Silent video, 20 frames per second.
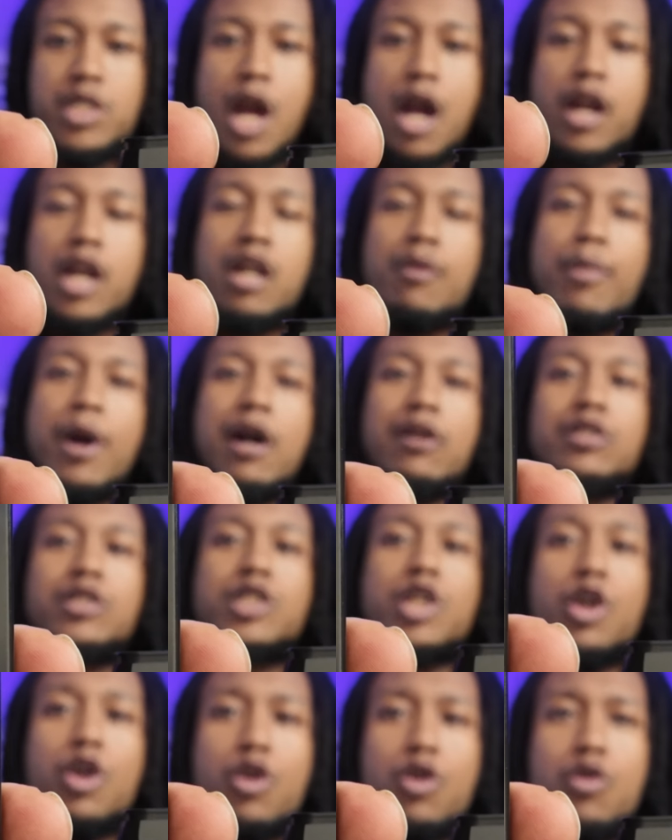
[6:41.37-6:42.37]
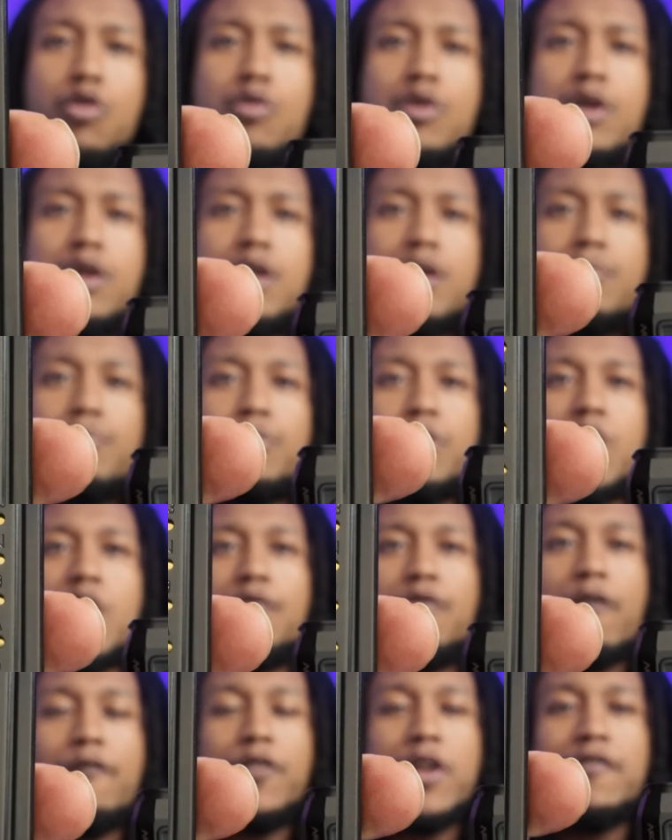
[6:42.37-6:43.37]
talking about two
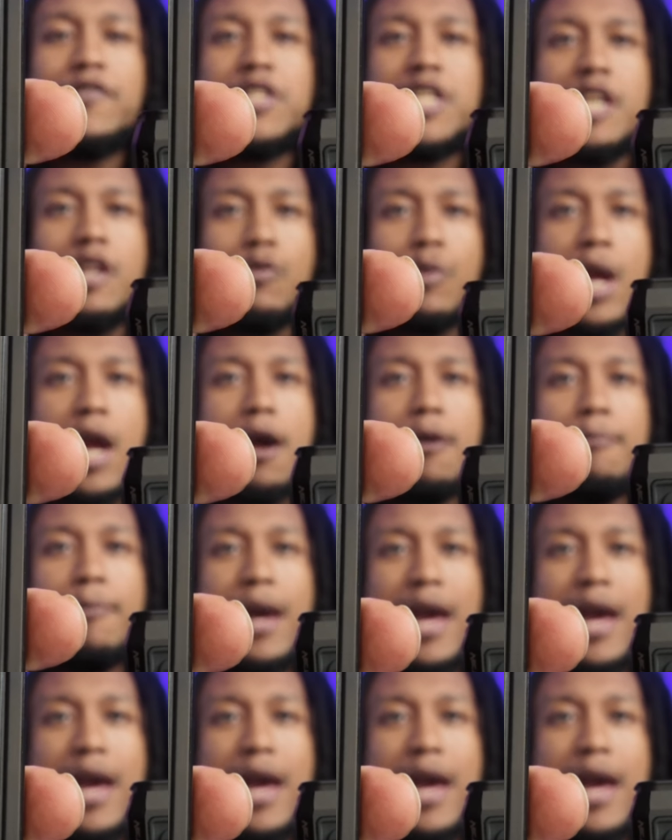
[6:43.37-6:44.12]
beautiful 15-round